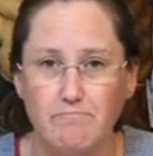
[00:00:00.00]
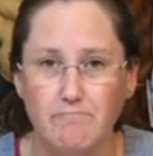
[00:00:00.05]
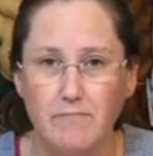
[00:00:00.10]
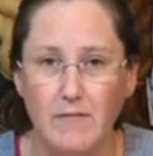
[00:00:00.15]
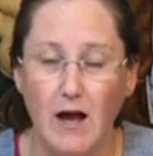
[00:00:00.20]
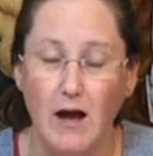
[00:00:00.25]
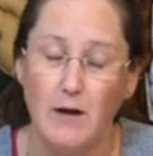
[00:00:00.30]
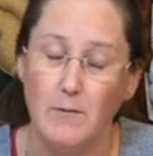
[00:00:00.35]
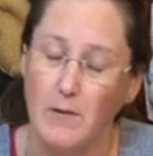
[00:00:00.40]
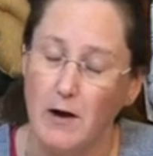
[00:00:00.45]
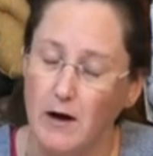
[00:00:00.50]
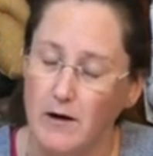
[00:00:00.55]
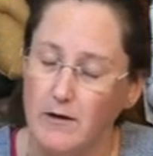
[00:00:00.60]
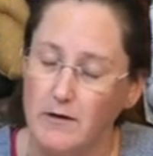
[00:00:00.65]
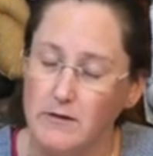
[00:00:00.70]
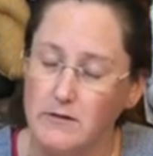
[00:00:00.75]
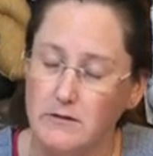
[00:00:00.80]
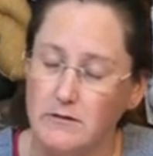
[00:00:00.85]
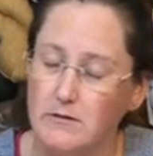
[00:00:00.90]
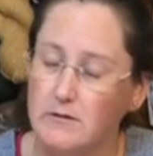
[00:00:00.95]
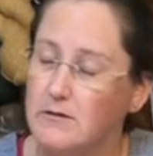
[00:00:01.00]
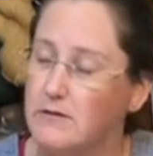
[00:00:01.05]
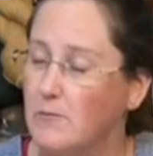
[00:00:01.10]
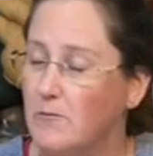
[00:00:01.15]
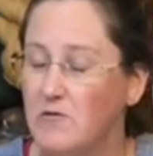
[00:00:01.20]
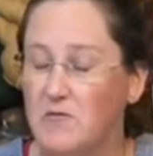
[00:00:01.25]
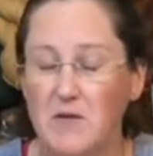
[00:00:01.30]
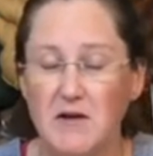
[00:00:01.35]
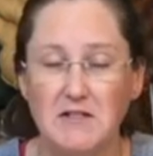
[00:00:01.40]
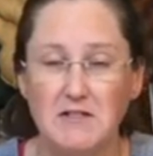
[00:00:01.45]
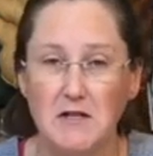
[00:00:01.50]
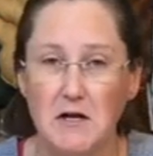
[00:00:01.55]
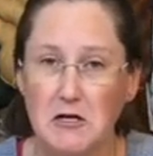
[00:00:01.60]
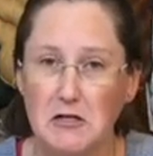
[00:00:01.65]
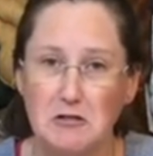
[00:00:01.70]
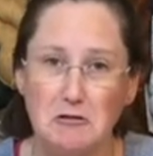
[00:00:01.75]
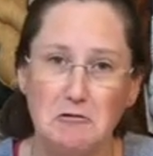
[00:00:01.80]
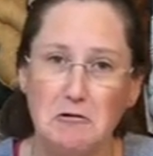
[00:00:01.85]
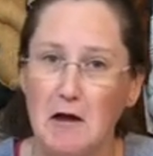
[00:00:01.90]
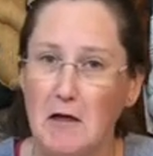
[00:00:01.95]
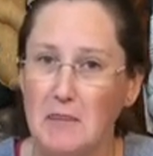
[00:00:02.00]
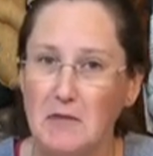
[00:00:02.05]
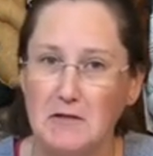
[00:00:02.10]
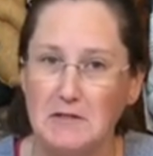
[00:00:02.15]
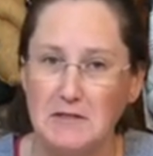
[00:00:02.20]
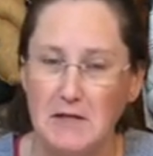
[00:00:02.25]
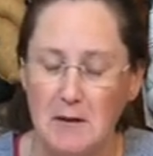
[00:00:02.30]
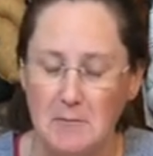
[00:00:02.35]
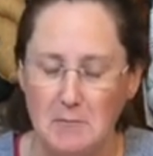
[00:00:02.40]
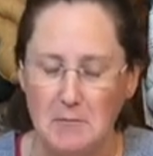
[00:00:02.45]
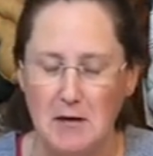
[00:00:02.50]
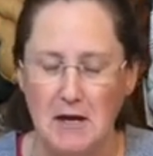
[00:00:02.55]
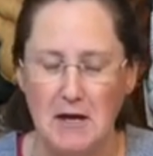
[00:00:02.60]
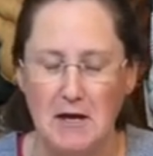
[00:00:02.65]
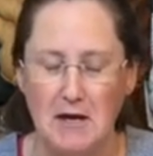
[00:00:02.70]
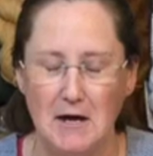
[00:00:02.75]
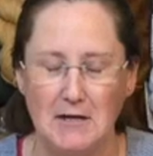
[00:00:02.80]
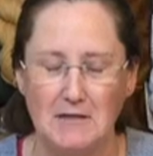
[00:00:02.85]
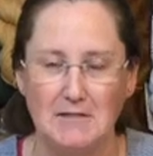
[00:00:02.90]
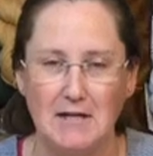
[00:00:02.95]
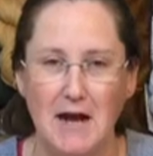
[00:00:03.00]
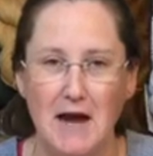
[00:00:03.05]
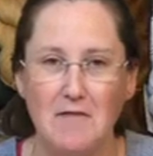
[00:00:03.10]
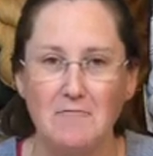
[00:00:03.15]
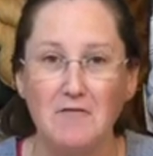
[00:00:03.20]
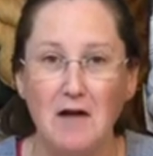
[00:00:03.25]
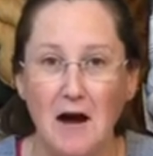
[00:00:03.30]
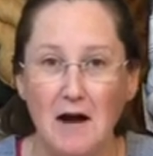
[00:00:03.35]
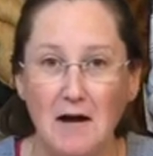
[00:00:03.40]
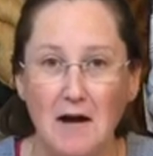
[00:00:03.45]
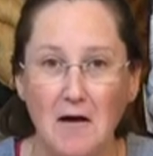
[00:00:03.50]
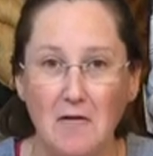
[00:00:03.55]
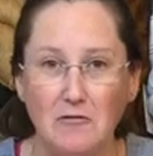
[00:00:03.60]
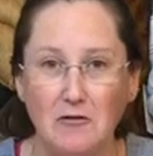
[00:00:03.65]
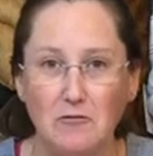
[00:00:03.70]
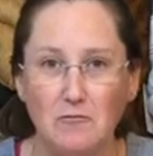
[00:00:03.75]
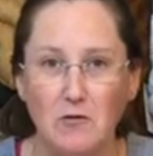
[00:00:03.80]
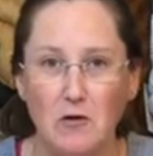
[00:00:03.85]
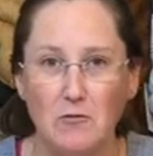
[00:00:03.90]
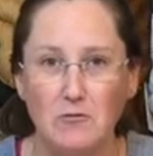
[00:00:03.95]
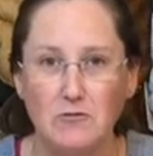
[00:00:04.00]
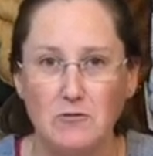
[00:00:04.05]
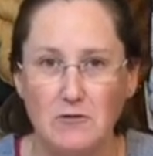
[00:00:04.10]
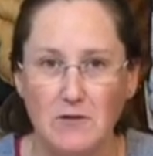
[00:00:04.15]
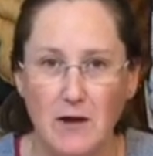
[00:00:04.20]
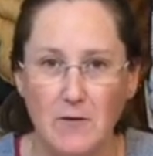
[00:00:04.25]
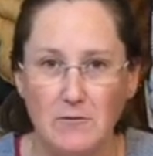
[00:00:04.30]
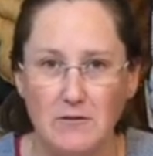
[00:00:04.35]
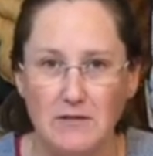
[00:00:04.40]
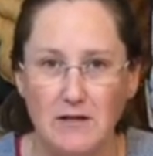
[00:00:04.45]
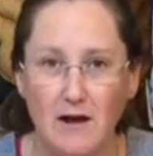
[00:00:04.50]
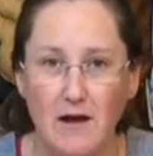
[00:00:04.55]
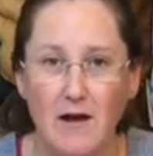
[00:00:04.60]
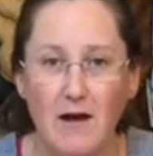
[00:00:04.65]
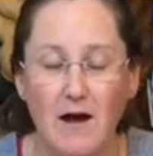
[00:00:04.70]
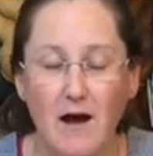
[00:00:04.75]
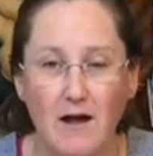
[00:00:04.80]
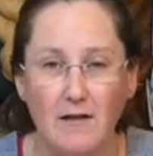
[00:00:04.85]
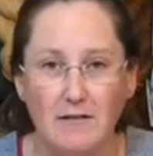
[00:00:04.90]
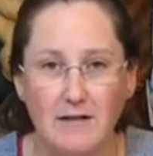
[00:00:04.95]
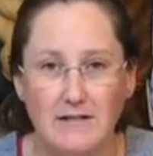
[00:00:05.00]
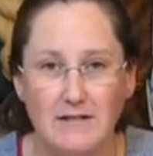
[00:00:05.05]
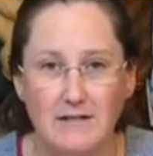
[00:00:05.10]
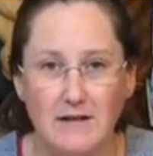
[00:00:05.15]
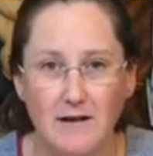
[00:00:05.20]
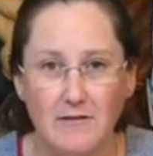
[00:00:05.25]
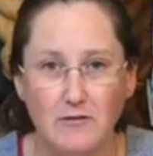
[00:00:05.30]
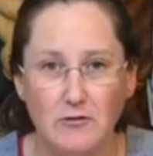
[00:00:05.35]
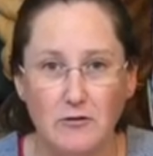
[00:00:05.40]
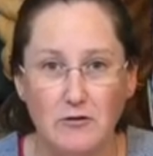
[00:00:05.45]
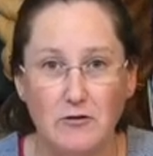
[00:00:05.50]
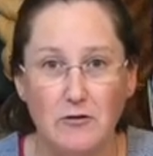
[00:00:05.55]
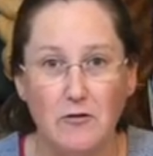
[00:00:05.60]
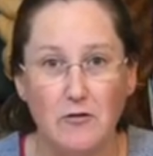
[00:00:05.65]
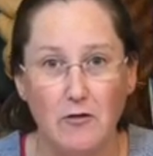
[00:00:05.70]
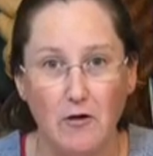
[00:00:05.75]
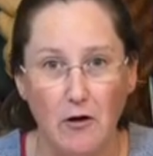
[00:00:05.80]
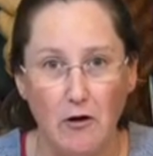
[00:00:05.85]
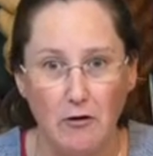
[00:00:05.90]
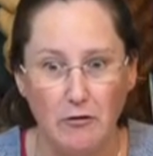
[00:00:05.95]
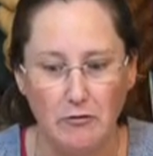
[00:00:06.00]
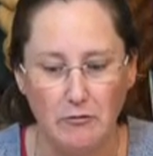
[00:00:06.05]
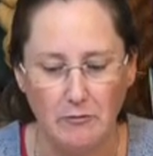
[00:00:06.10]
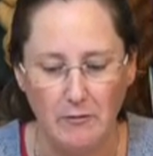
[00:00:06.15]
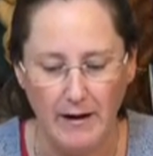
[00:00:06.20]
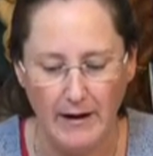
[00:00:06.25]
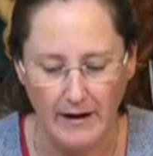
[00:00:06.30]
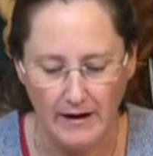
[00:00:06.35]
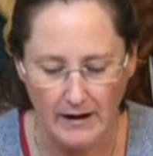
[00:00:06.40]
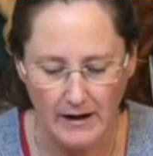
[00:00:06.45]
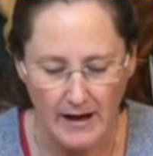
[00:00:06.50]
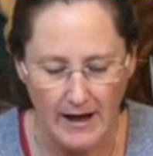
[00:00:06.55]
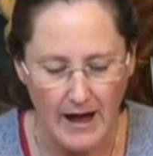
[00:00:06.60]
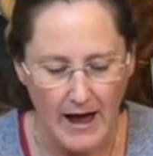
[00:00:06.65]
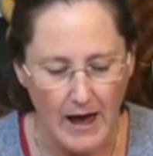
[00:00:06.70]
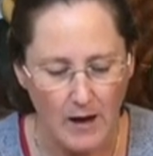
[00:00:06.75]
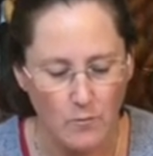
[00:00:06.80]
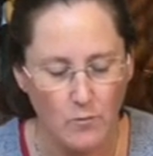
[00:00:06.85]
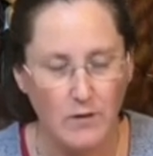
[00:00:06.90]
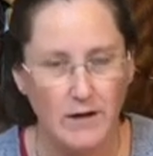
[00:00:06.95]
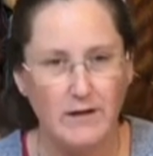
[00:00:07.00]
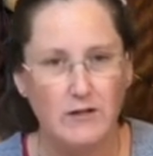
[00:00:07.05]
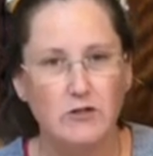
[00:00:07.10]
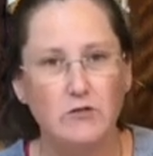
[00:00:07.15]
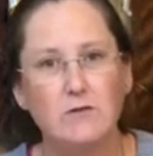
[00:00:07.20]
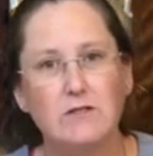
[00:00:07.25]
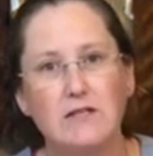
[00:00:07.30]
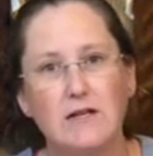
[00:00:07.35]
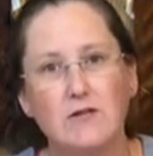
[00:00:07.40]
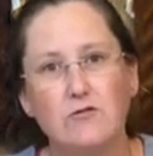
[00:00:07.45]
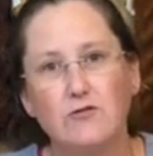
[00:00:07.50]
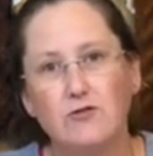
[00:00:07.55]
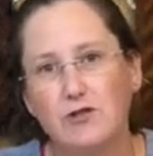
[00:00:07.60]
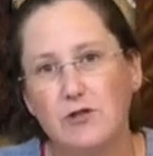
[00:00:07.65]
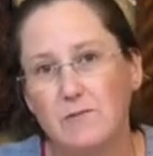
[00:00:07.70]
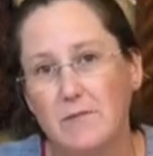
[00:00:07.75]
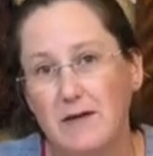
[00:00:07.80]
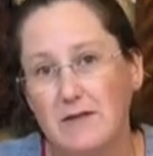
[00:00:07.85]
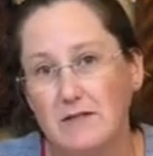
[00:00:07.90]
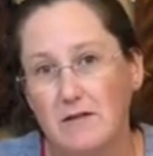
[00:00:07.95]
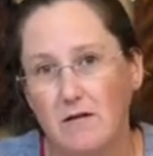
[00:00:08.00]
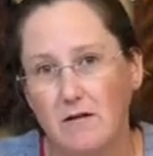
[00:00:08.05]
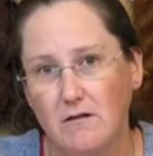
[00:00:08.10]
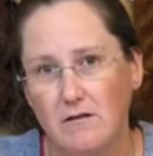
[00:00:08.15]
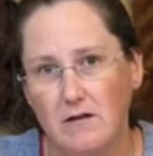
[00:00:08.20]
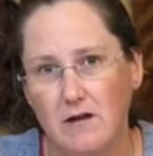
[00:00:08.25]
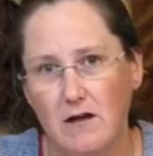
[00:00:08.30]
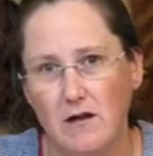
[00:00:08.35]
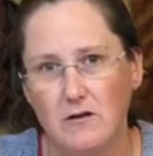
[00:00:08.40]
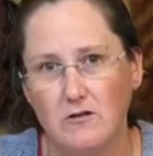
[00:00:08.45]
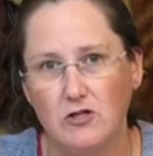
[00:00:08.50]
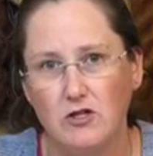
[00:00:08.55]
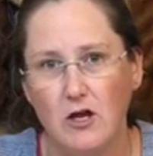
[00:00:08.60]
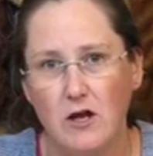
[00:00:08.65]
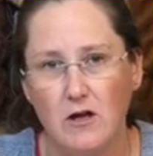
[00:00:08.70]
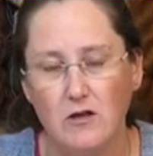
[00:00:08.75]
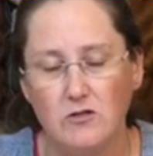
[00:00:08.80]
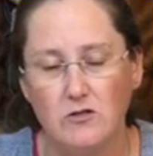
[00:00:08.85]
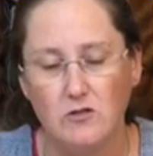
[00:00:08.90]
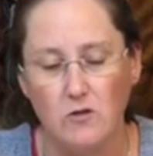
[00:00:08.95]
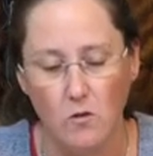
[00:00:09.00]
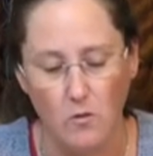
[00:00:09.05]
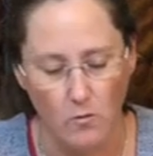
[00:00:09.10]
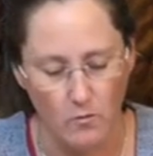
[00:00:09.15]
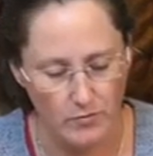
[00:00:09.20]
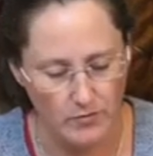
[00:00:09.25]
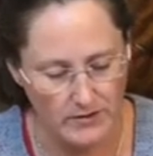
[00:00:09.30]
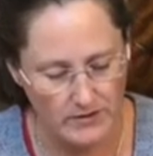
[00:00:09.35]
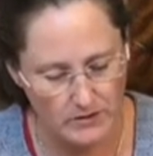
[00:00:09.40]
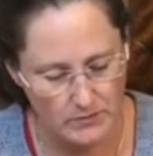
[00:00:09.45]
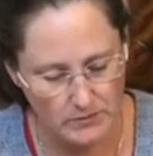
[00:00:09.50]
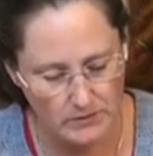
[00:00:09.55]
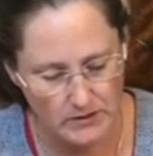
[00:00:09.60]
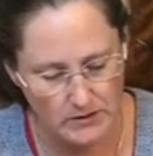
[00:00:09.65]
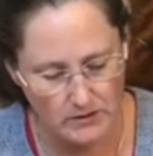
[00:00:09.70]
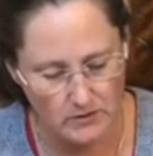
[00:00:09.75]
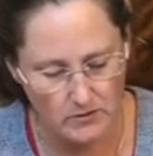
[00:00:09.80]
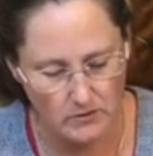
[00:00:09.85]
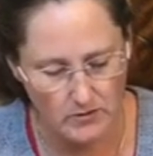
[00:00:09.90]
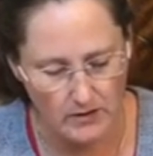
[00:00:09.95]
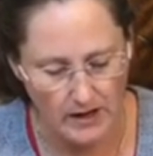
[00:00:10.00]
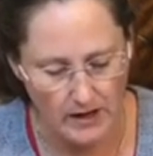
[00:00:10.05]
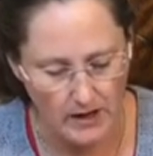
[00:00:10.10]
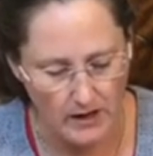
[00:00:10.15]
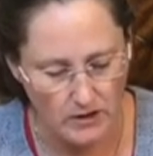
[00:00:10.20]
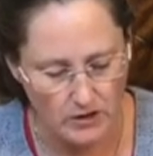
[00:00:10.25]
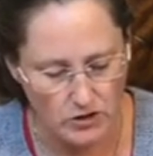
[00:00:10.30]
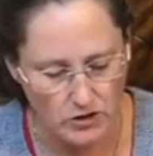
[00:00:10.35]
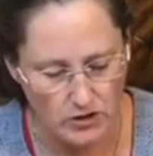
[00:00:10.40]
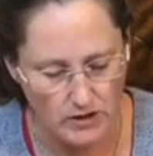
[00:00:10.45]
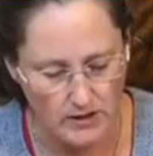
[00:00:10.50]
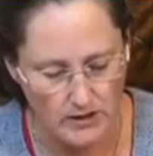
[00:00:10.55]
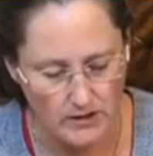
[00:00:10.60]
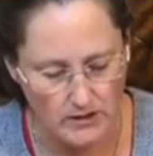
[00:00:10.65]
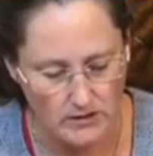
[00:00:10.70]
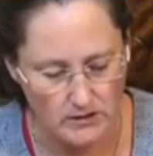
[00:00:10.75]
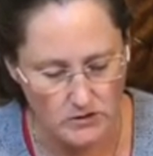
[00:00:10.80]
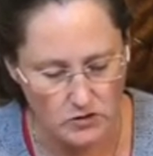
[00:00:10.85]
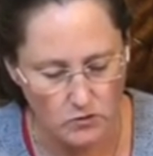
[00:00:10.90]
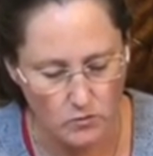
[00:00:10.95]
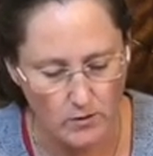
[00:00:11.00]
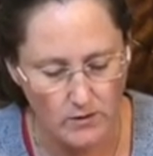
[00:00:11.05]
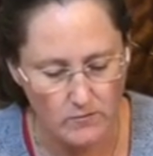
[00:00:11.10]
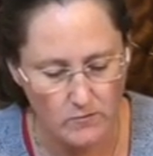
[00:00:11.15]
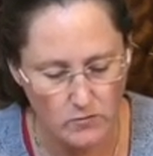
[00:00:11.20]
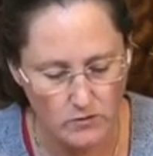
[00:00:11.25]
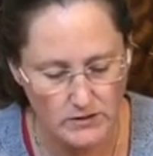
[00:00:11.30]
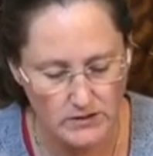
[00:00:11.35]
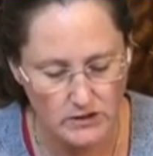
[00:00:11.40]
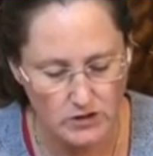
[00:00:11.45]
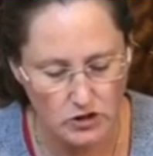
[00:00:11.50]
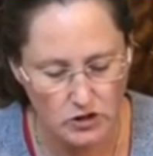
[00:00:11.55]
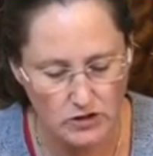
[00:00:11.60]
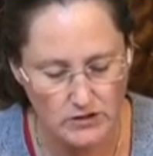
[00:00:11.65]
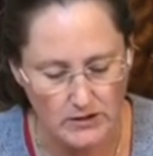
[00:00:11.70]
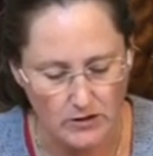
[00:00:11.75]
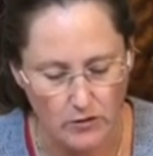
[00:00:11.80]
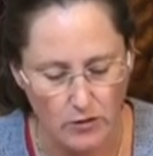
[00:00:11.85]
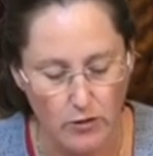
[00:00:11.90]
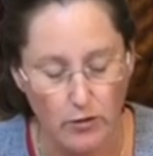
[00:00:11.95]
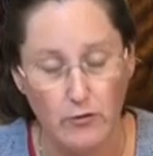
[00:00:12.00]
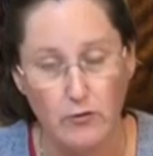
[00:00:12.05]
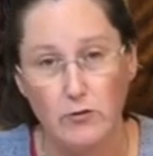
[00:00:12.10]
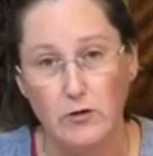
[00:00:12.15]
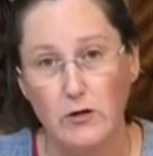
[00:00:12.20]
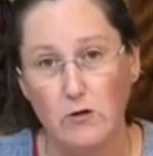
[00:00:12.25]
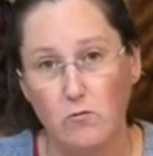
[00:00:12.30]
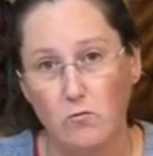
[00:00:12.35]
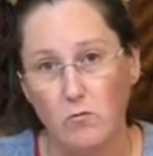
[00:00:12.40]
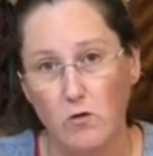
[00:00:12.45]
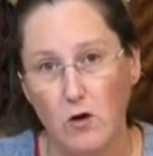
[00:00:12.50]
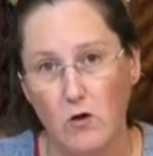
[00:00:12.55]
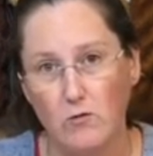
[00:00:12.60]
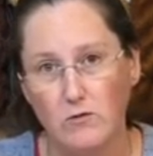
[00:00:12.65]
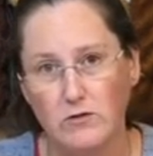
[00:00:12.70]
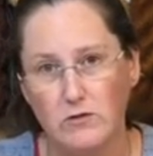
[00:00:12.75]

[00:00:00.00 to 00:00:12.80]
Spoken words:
I'm honest, some of my socks are not the same because I have not counted rows. So that was a lesson I learned the hard way. And what I do is I usually base it on gauge. So this particular gauge is 24 stitches and 30 rows.